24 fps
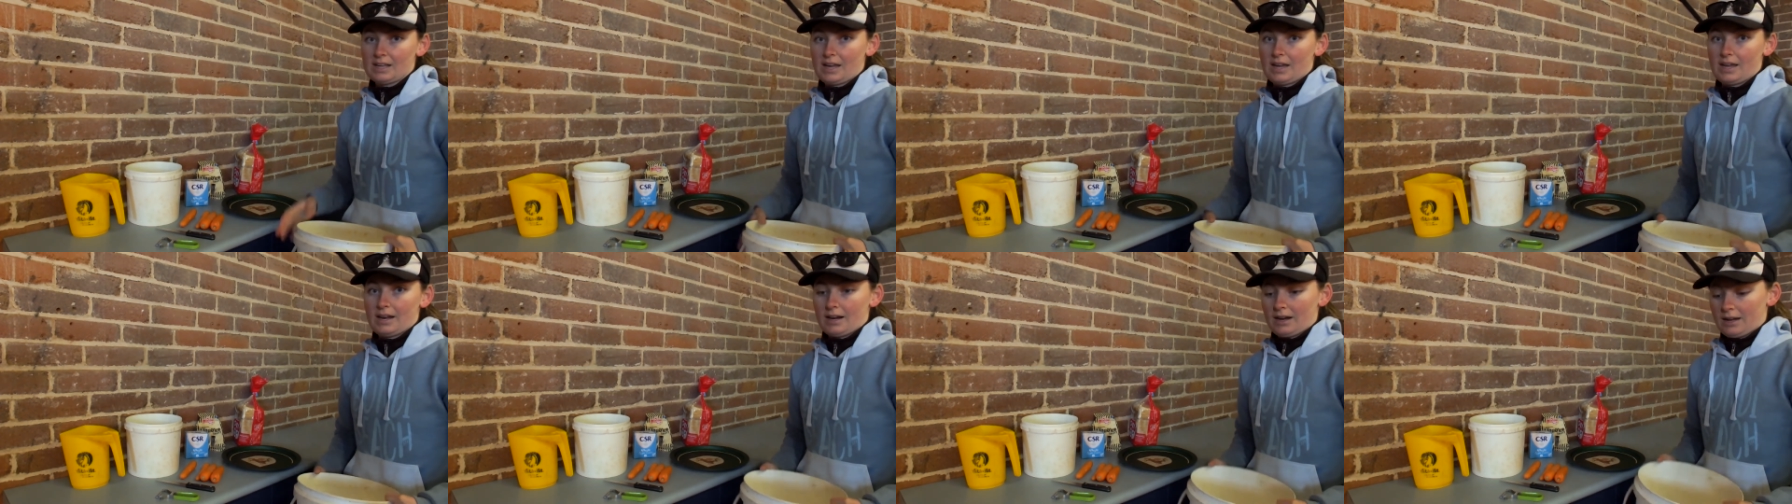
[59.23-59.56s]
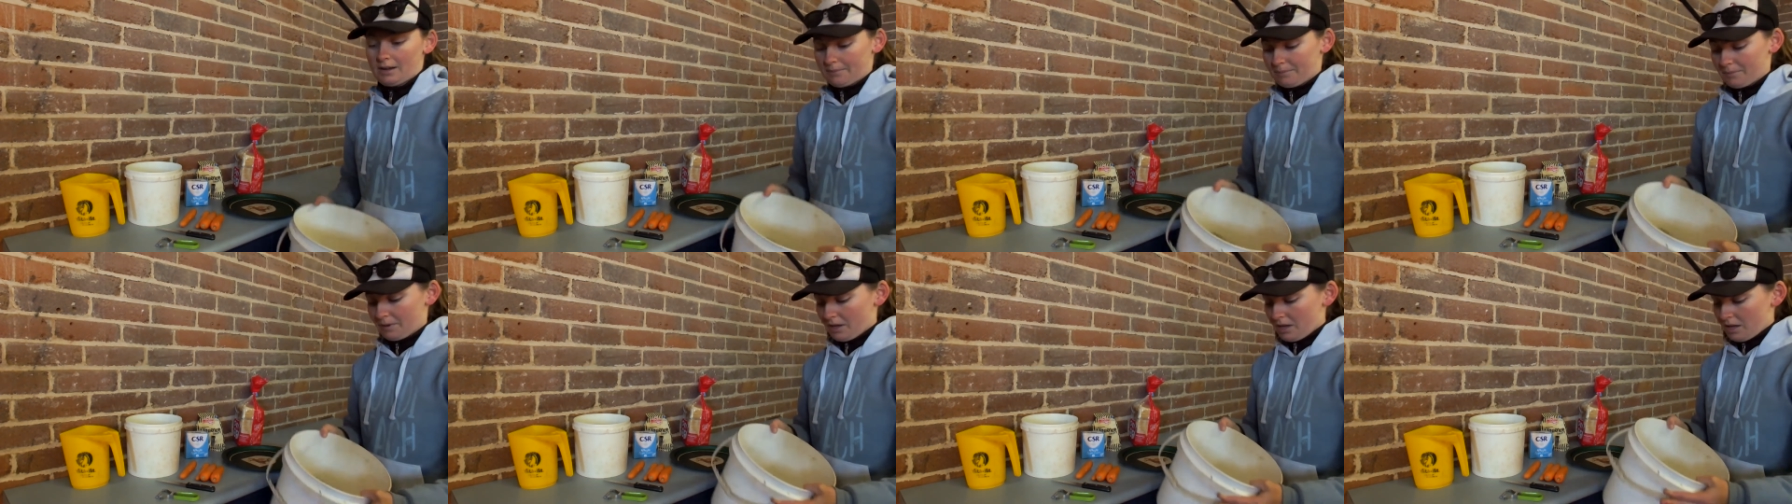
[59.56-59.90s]
and
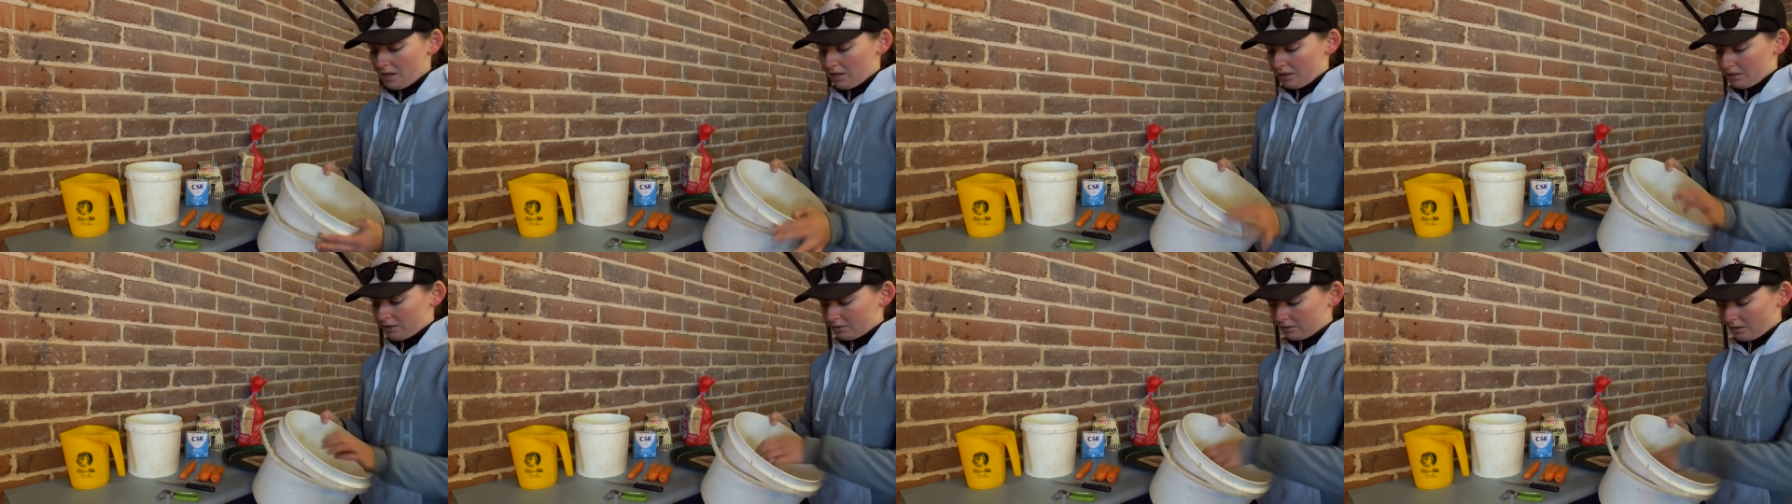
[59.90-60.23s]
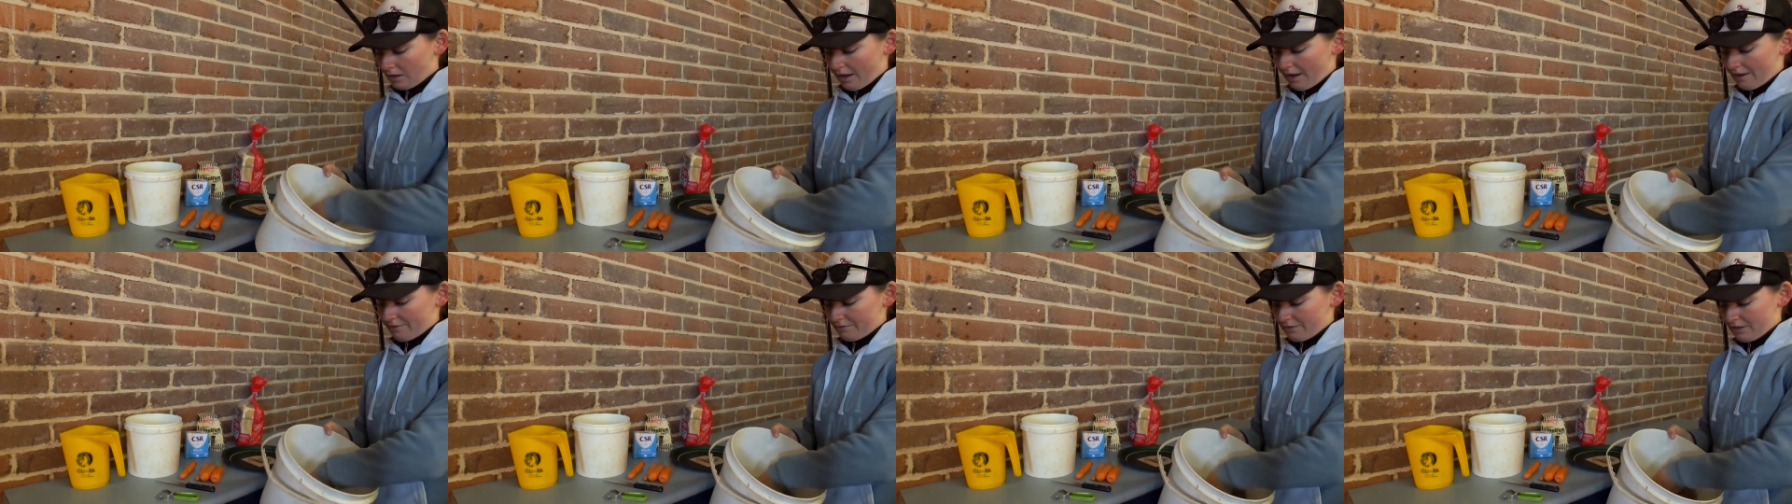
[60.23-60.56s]

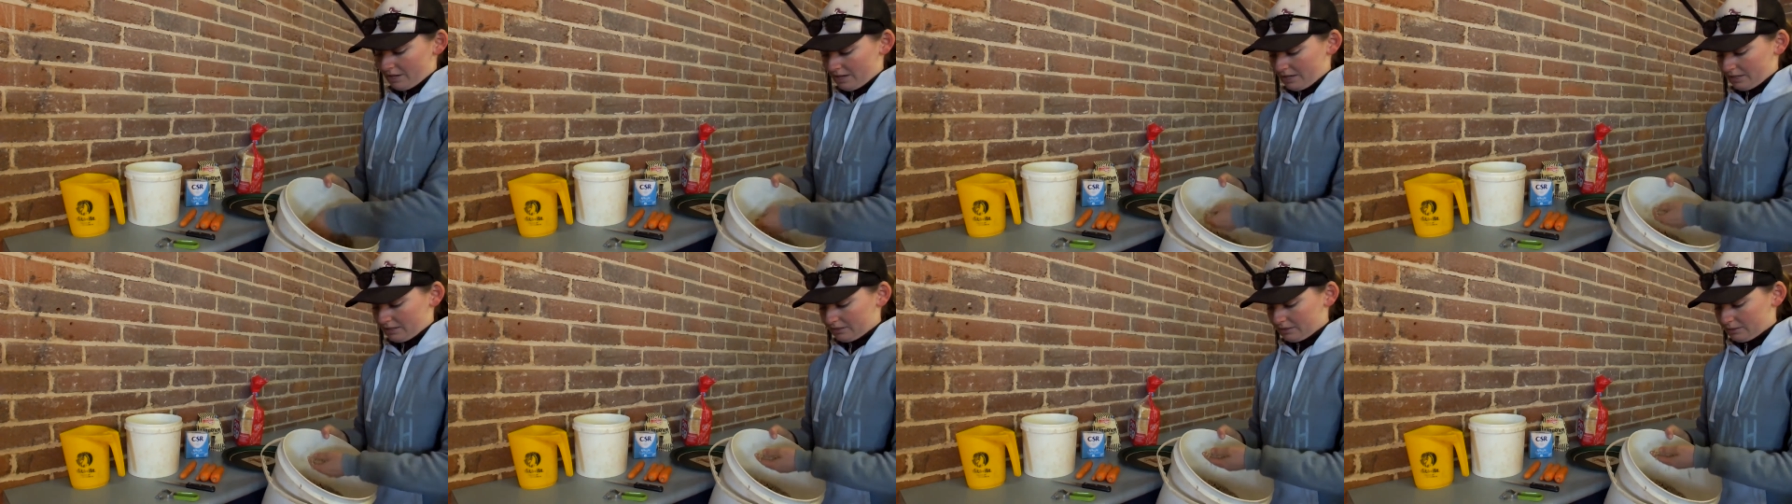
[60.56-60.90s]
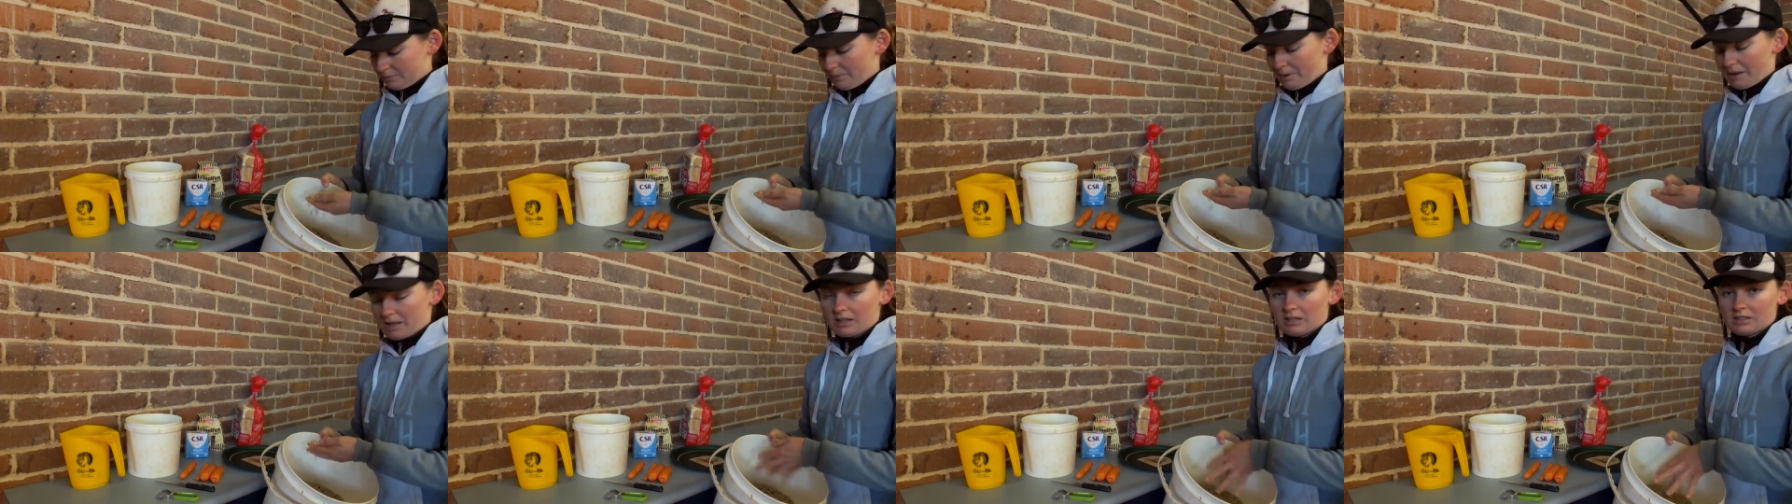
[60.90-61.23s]
have these
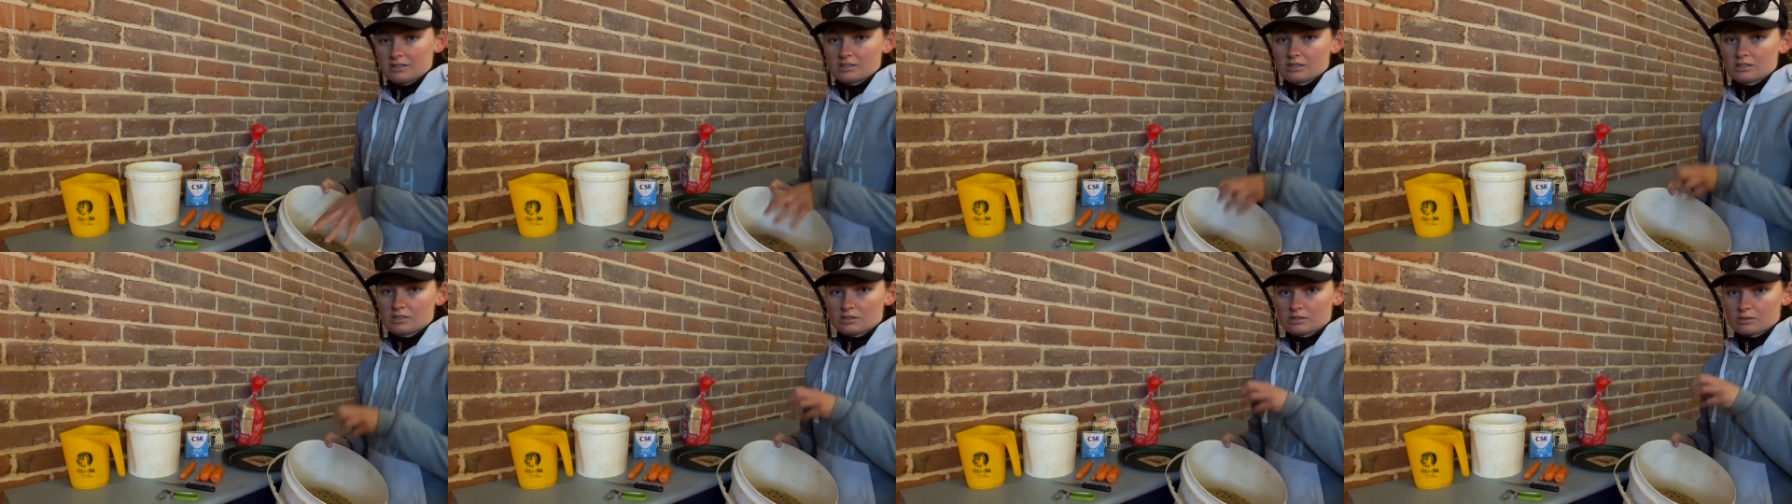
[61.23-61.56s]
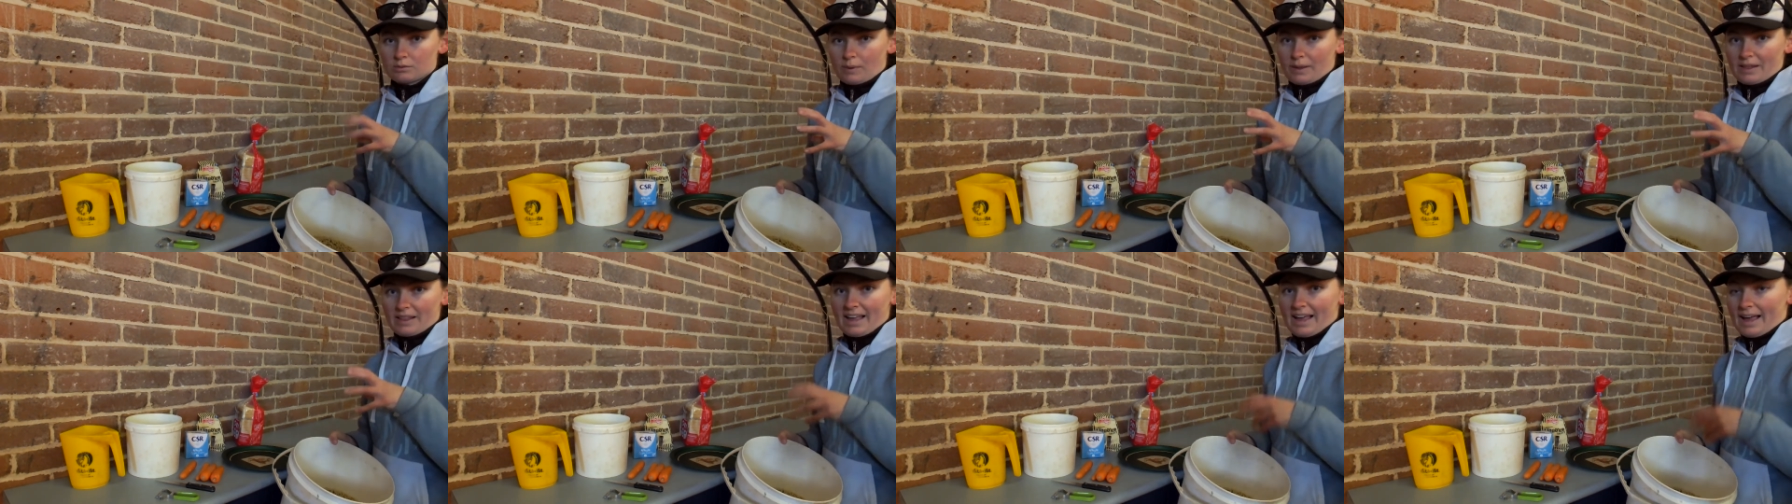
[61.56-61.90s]
pellets
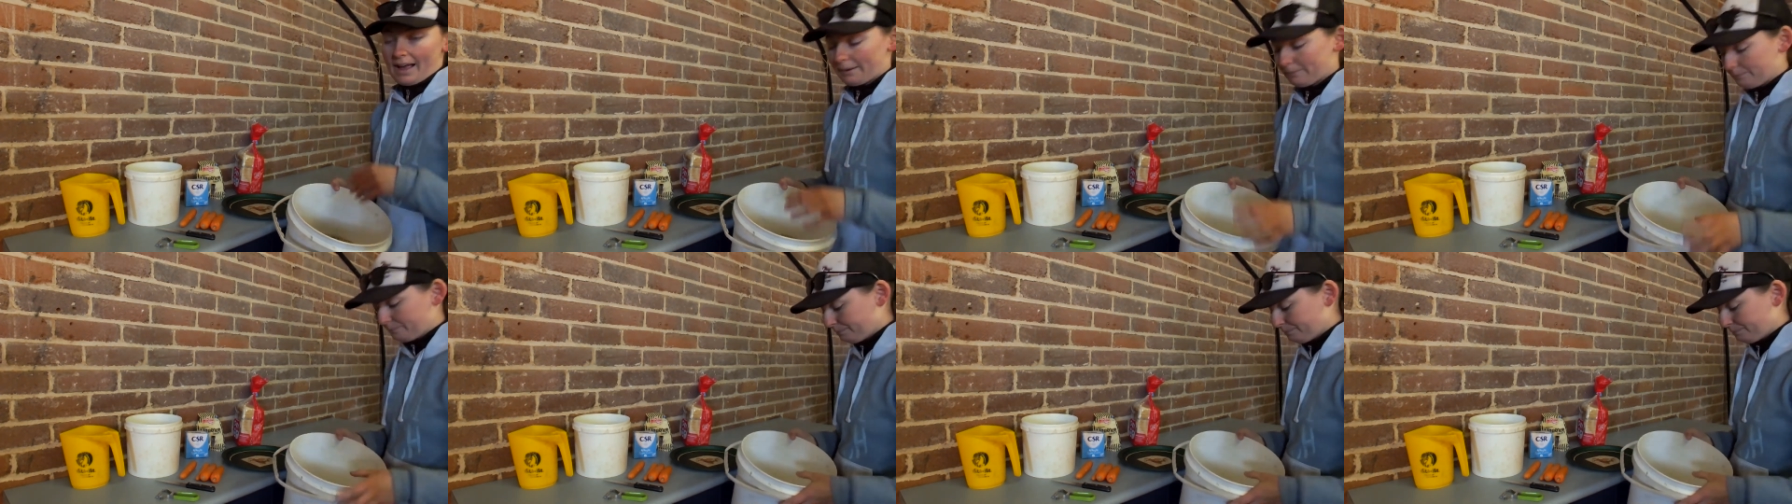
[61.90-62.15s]
swell out,